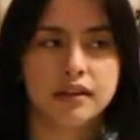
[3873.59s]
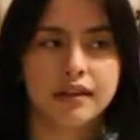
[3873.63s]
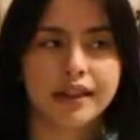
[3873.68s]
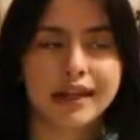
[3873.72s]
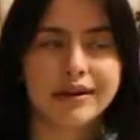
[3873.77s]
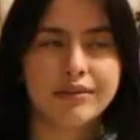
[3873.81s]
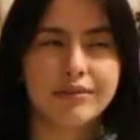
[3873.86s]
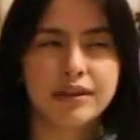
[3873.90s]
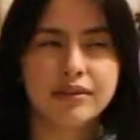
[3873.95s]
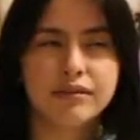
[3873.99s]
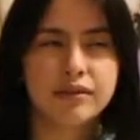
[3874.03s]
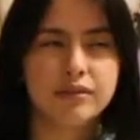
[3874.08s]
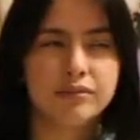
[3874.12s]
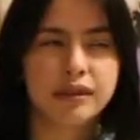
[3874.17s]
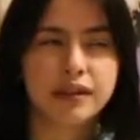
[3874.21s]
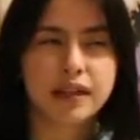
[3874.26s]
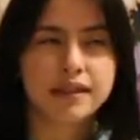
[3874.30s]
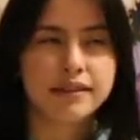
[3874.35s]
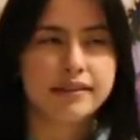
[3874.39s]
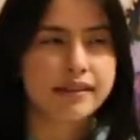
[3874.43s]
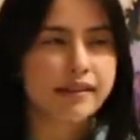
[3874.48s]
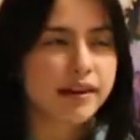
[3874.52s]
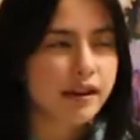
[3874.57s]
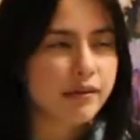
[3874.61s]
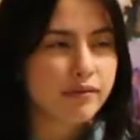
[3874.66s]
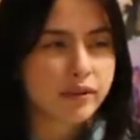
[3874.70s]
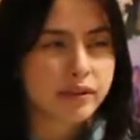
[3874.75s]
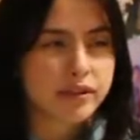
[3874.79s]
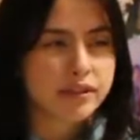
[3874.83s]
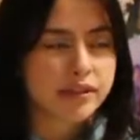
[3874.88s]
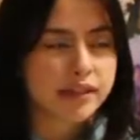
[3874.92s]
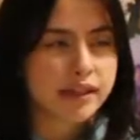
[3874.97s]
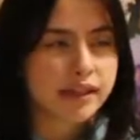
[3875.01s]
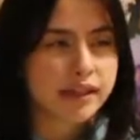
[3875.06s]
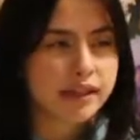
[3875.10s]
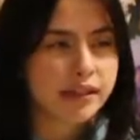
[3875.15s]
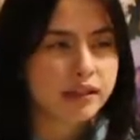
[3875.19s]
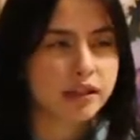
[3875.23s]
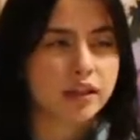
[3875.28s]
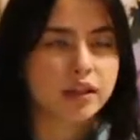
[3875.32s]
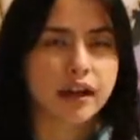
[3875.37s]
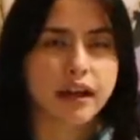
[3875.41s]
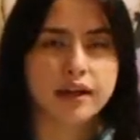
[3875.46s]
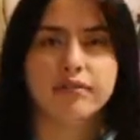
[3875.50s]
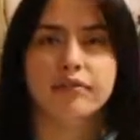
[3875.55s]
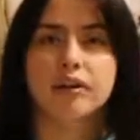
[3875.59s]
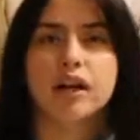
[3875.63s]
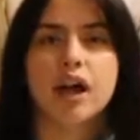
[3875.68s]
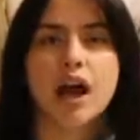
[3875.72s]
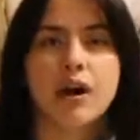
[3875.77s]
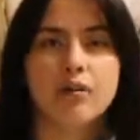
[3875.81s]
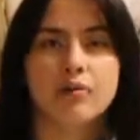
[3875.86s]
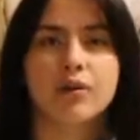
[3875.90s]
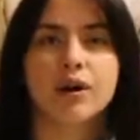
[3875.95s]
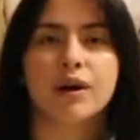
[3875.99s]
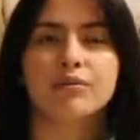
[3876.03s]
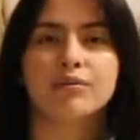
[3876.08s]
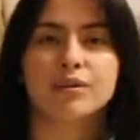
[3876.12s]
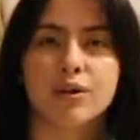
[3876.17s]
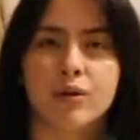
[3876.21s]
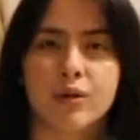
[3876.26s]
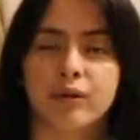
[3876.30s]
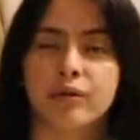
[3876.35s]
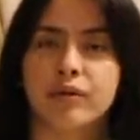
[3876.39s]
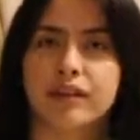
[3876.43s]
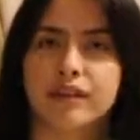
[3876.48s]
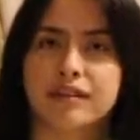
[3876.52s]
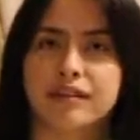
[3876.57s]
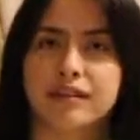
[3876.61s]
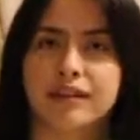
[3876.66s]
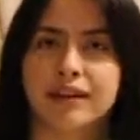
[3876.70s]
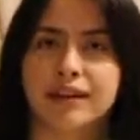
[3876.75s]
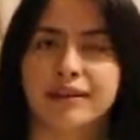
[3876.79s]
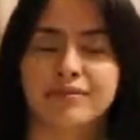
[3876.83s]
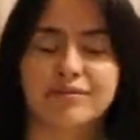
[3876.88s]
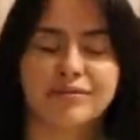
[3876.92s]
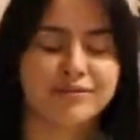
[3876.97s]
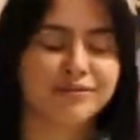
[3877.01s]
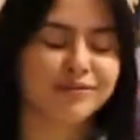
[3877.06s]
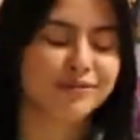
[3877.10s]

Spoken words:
they don't even realize the diversity. Look, I forgot where I was going with this again.